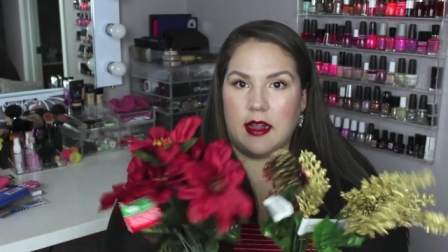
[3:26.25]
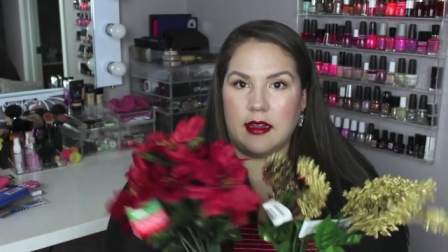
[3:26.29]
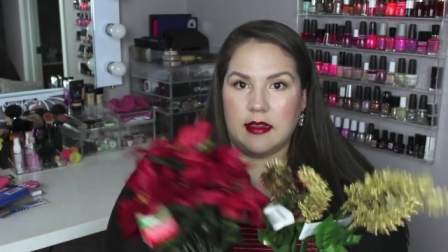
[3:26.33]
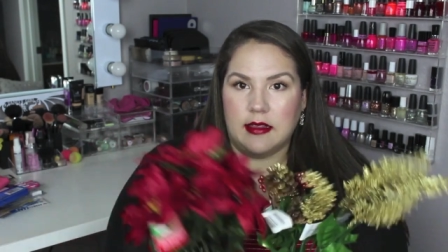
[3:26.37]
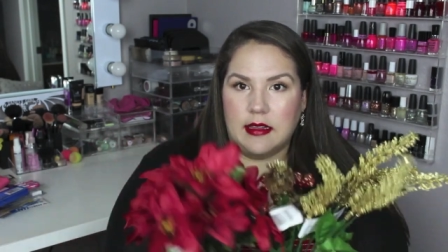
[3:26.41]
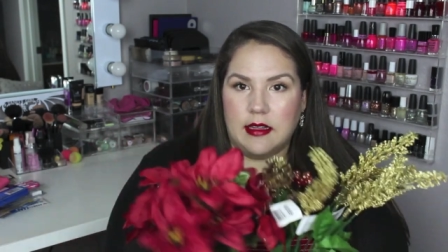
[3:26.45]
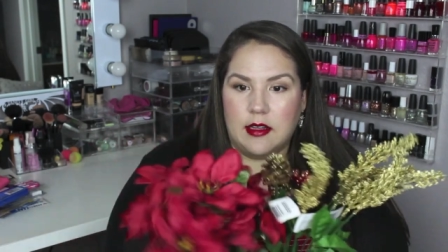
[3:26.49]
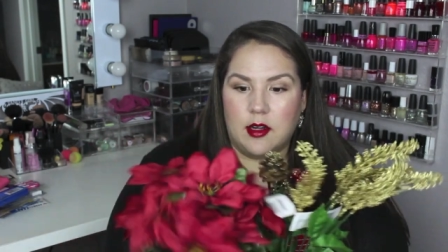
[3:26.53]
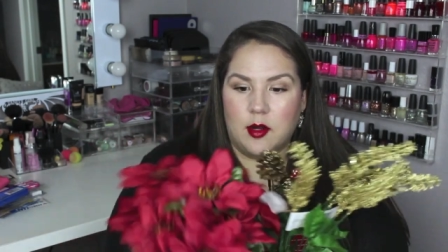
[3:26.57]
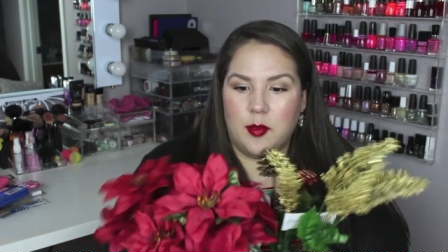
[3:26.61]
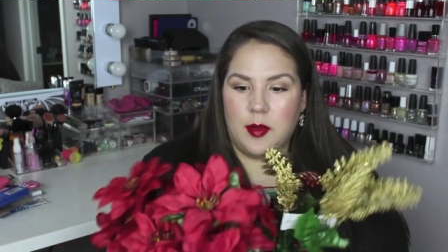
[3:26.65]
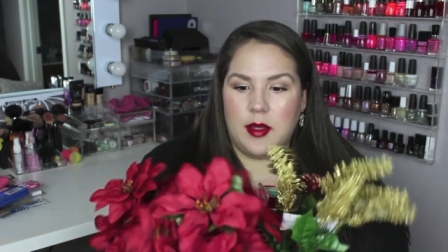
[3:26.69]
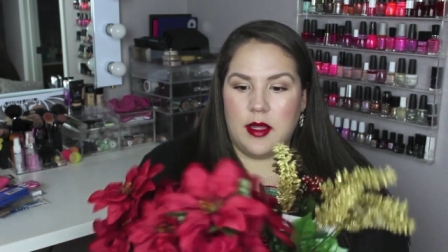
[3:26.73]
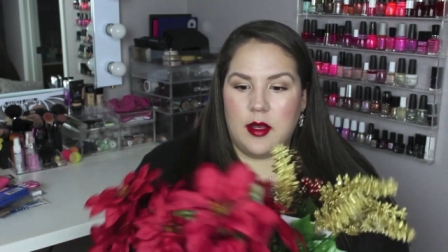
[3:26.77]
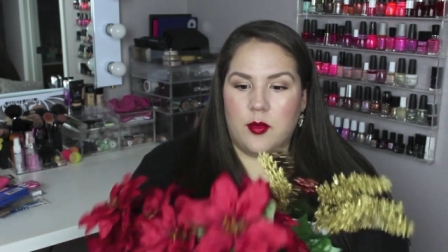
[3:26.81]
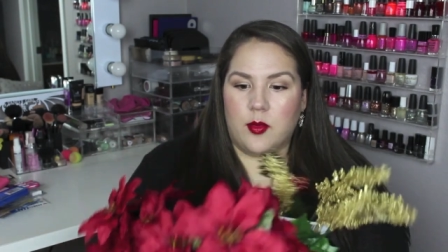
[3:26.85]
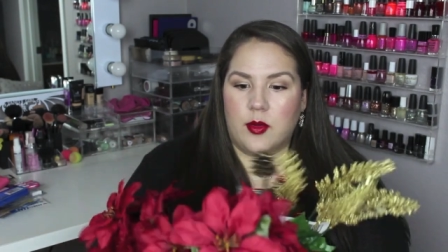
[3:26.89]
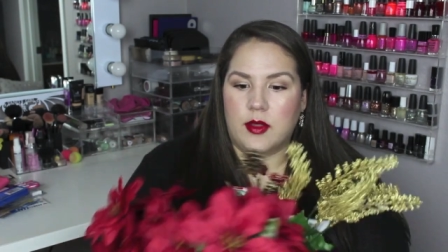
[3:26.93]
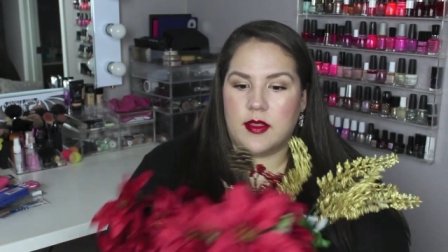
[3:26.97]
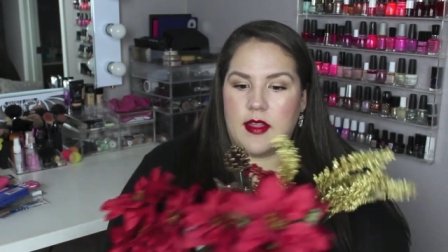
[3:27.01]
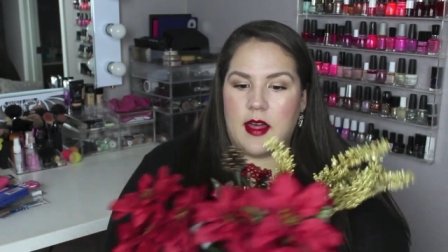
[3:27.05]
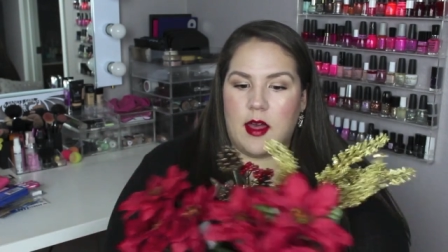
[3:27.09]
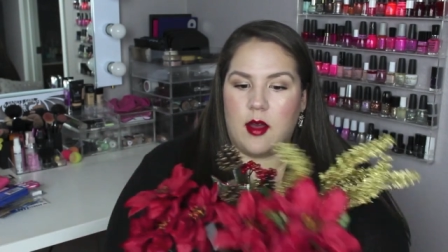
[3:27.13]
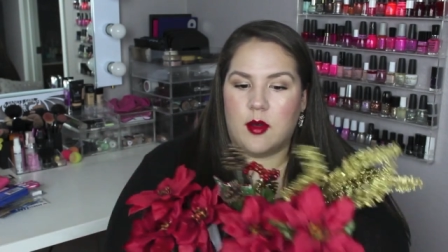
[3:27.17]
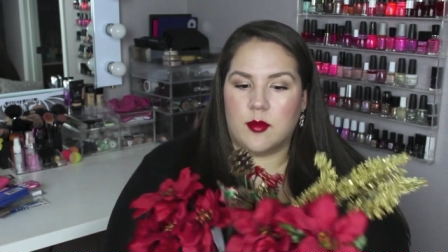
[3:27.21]
a little bit
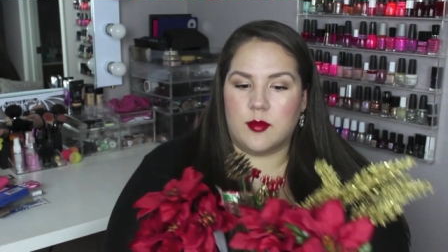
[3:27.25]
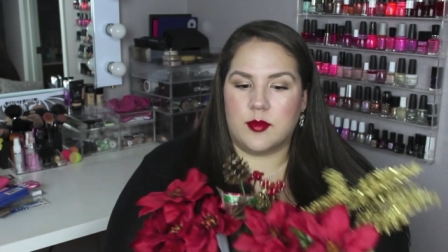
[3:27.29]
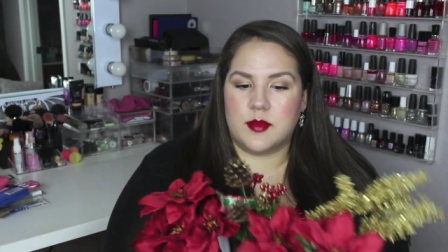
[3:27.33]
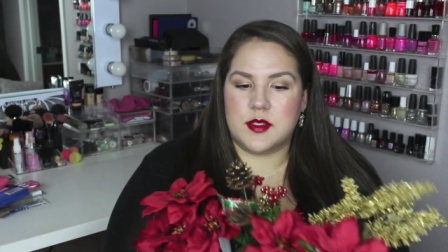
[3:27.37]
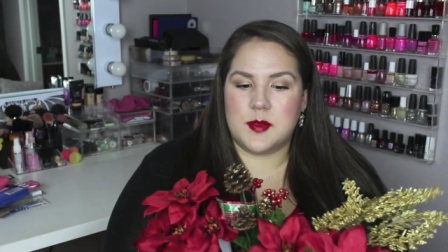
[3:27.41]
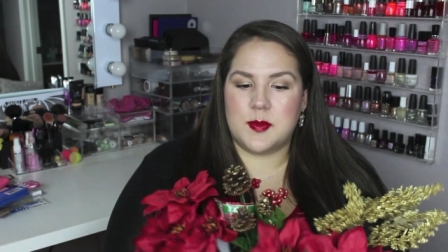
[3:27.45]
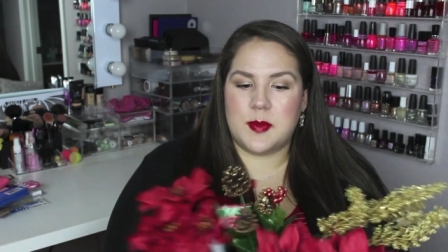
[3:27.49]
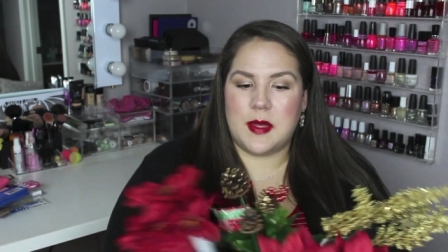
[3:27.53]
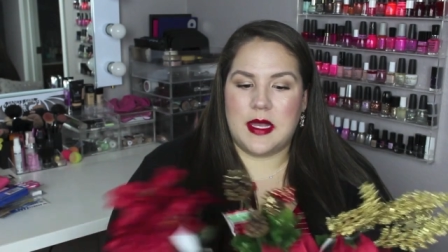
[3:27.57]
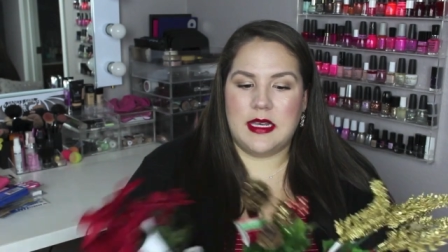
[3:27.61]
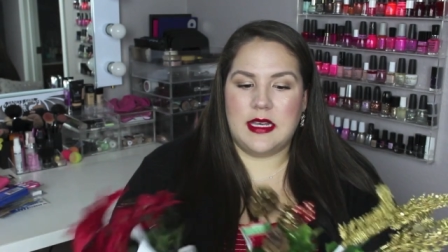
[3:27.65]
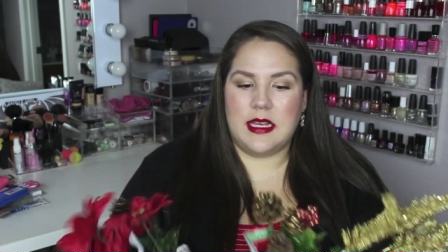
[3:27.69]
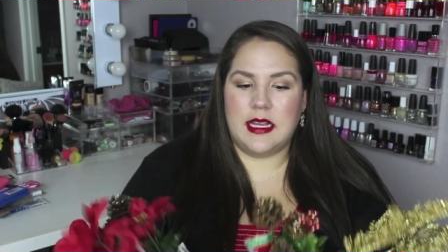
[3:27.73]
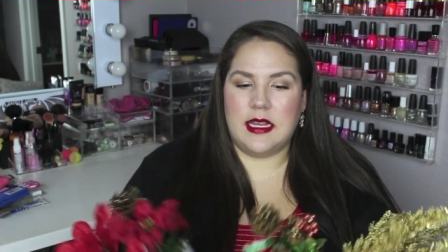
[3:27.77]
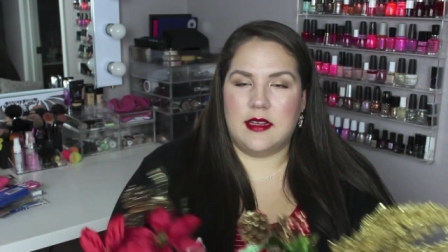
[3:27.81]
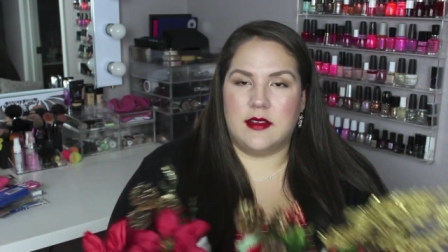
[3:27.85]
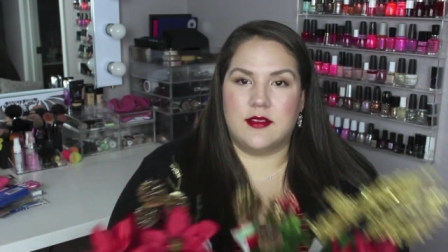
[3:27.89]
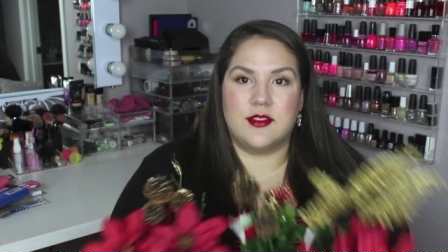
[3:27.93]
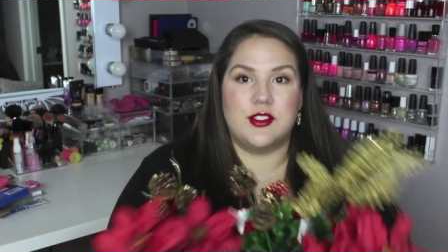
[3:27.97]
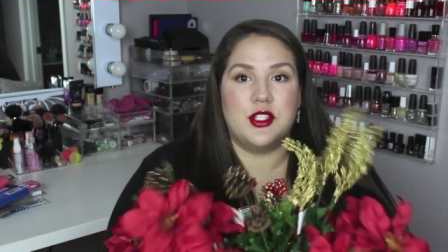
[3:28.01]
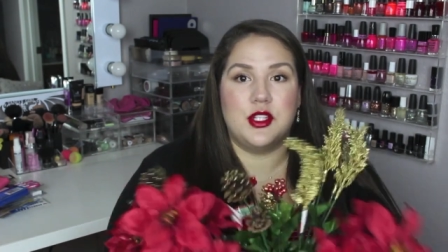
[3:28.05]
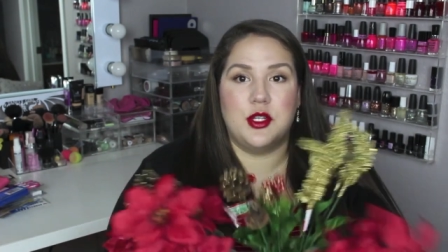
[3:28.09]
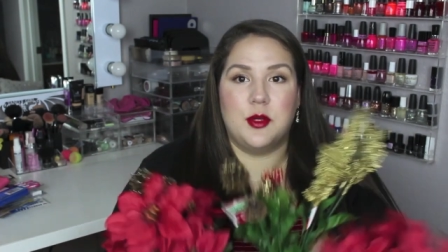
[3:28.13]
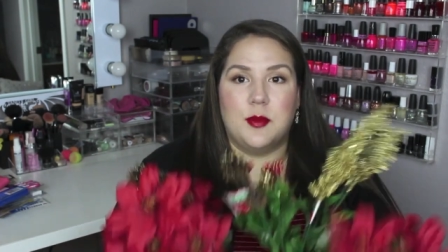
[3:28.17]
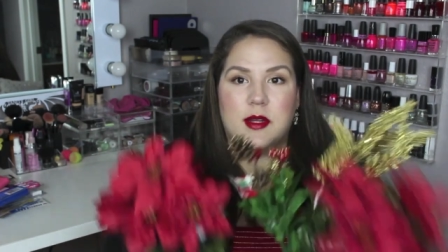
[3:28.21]
without
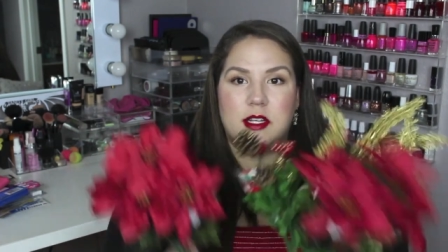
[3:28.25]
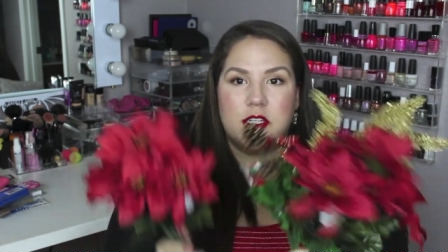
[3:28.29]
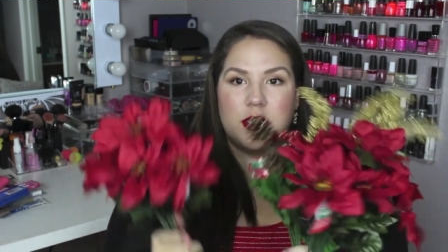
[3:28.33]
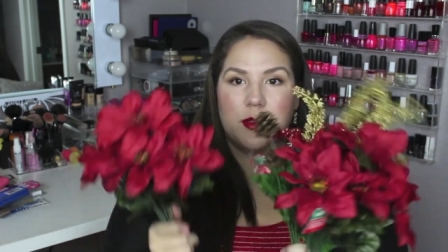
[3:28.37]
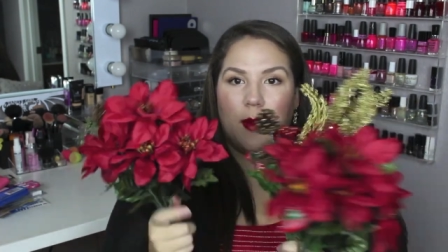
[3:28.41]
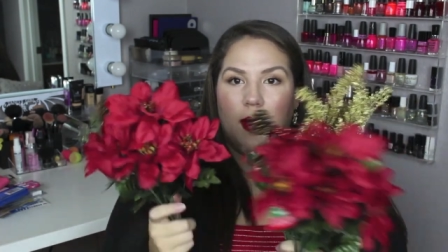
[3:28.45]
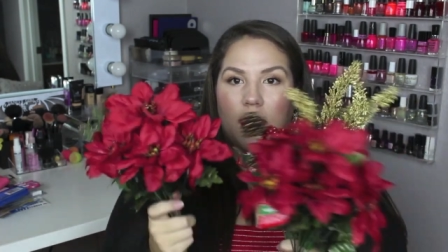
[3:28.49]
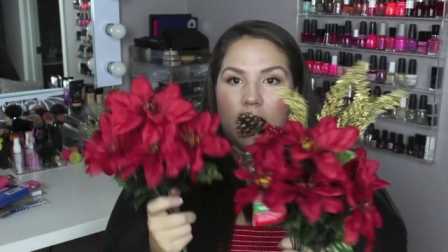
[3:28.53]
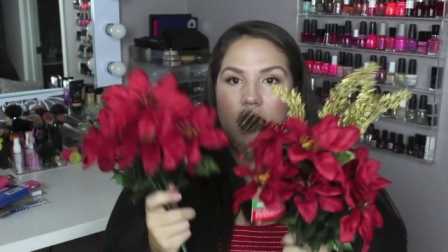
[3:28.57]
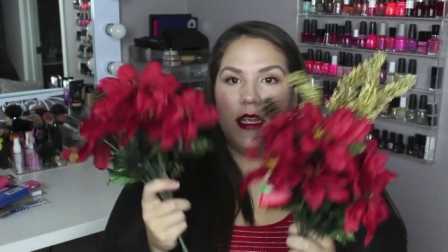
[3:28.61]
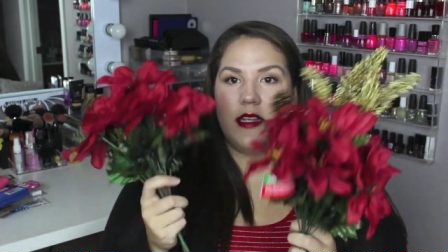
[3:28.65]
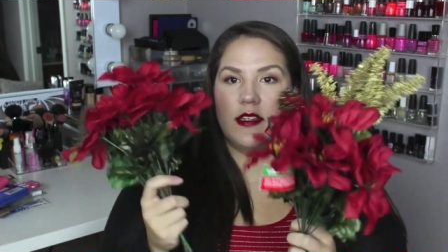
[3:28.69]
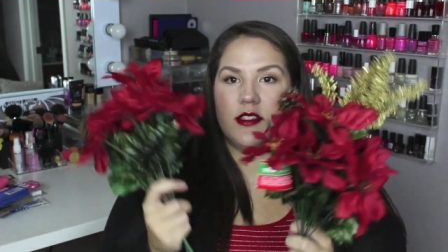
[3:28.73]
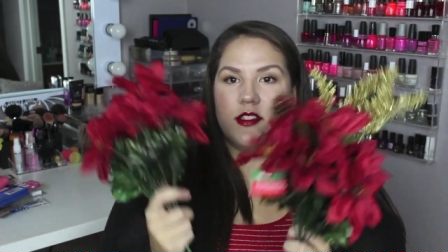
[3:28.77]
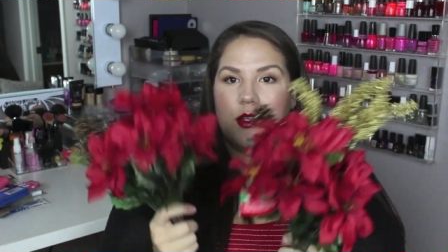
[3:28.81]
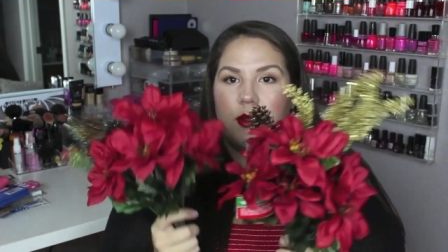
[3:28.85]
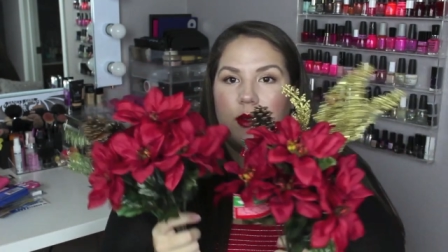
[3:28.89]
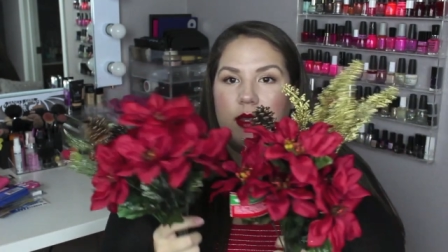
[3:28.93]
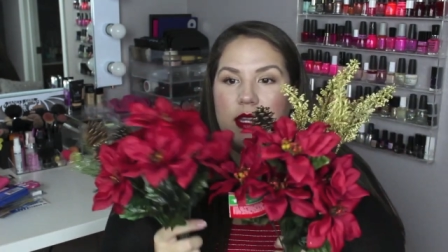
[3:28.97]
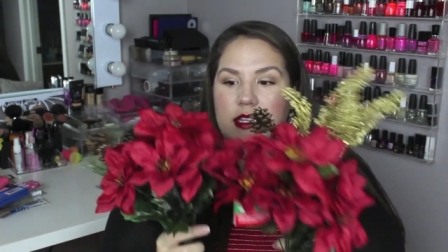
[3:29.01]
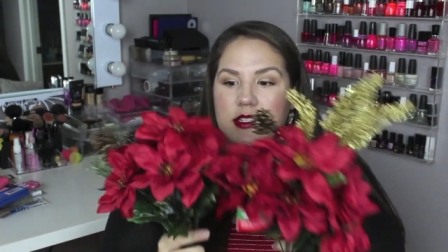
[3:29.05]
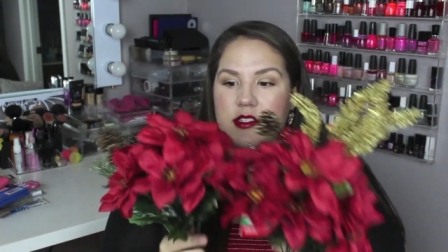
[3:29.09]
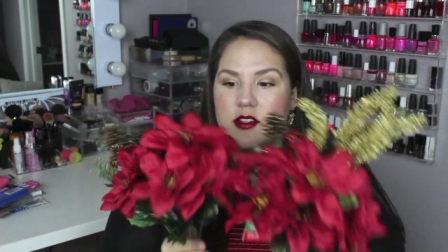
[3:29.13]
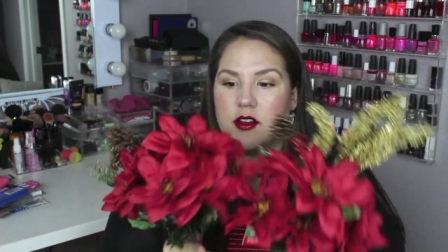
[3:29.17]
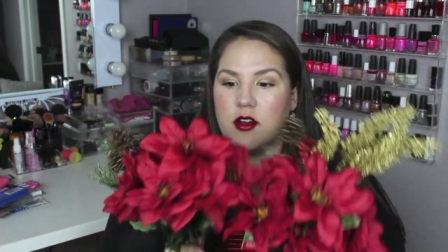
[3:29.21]
spending too much money. So
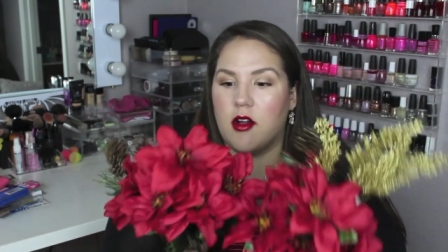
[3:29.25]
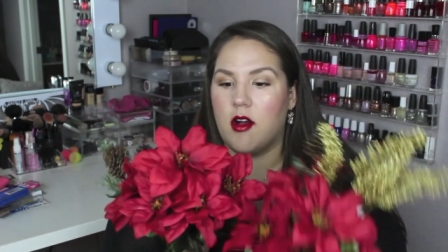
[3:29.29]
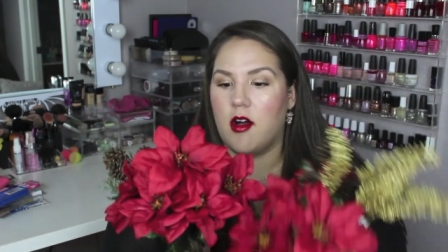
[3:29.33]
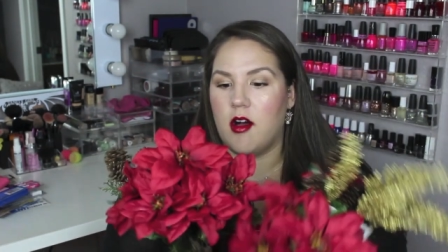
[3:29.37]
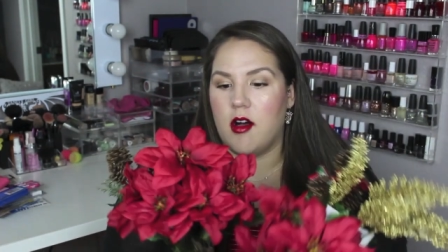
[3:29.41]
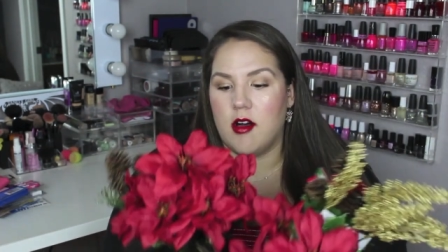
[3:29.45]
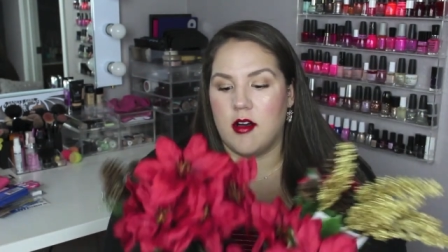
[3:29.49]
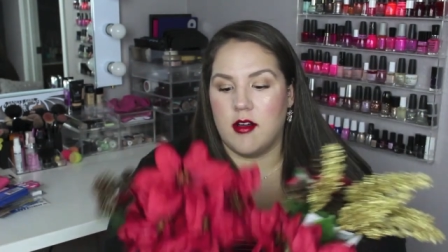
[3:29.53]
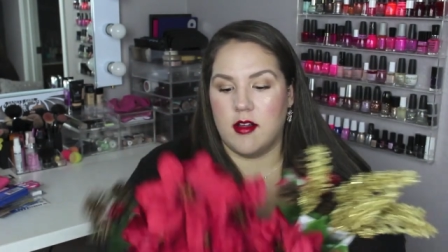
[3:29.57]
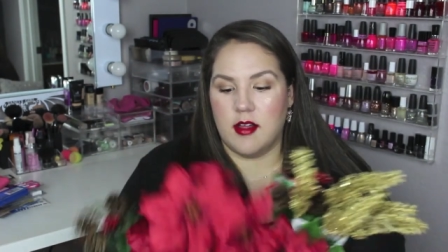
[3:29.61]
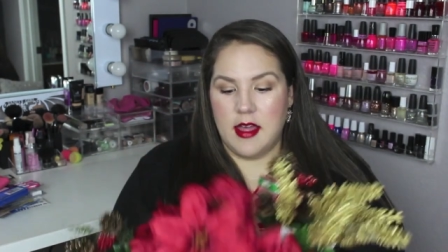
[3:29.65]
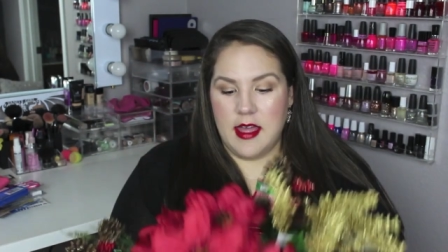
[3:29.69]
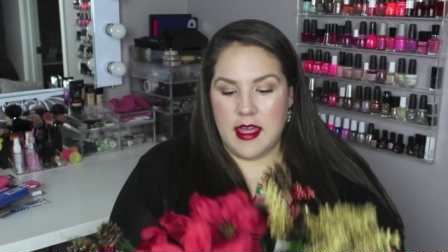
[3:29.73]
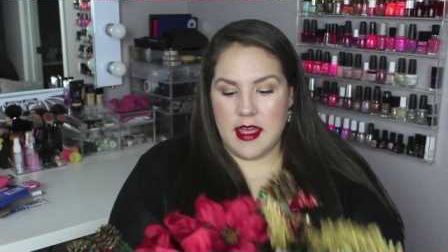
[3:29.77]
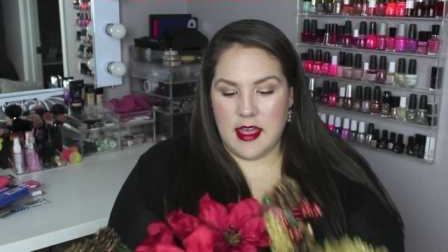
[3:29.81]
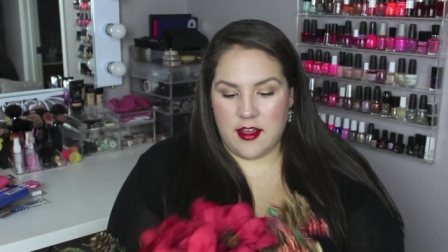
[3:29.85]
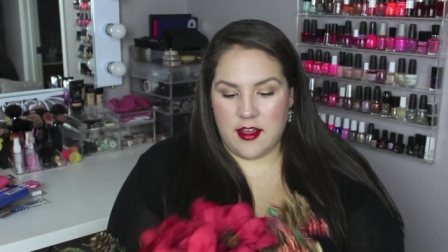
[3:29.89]
these are all